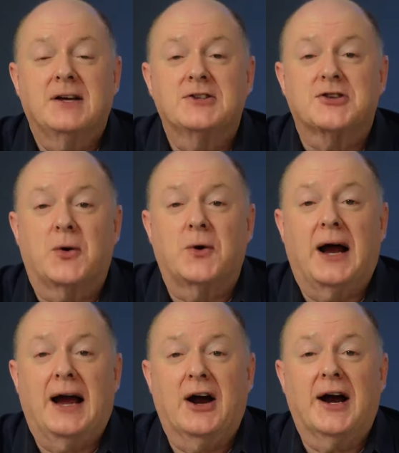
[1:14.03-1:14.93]
So
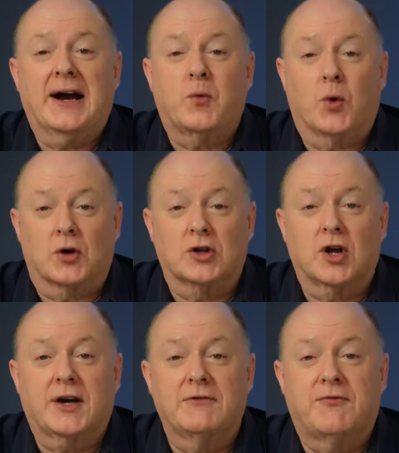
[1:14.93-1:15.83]
Eric, we're
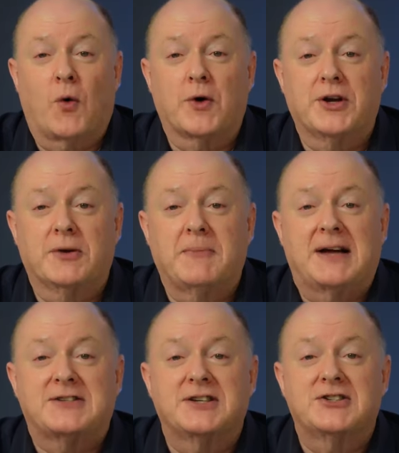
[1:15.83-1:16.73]
looking forward to your
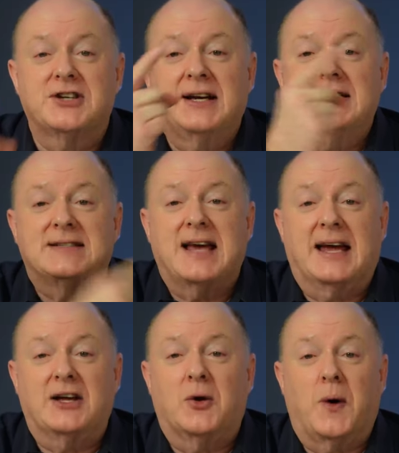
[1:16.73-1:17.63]
message.
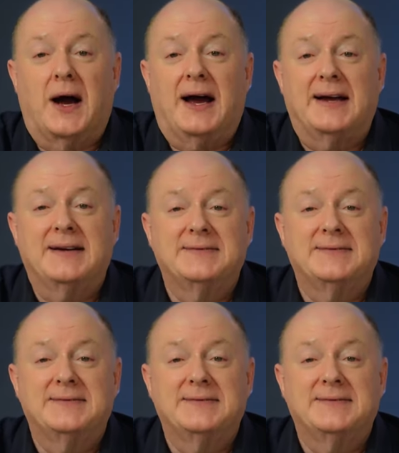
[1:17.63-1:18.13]
Take it away.